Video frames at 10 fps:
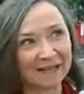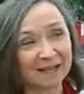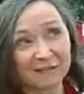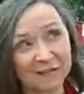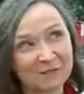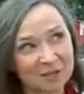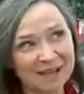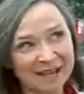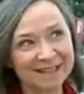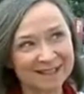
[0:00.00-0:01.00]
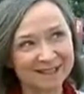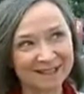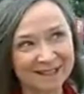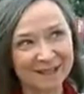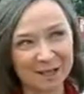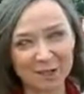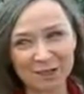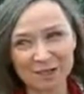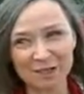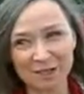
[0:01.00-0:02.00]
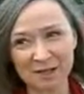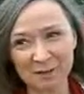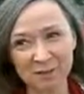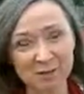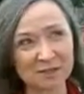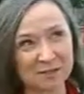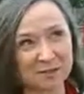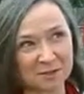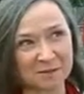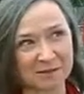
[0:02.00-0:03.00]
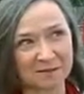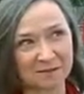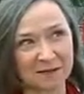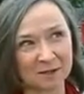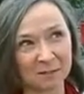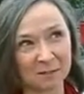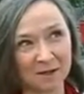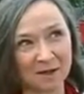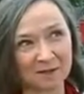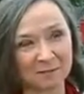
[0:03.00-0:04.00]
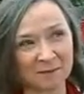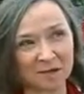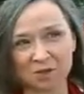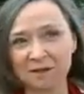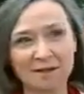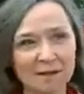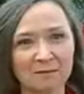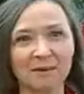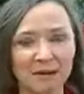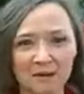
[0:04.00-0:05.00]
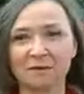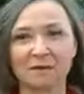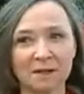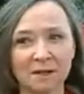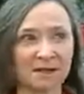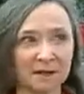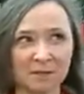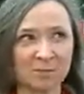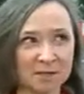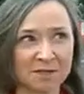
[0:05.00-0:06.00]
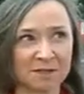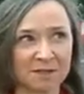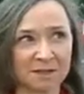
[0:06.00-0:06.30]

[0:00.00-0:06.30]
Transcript: And if he ever gets it, he should teach the other prisoners about the value for life, but he should never, ever get out of prison.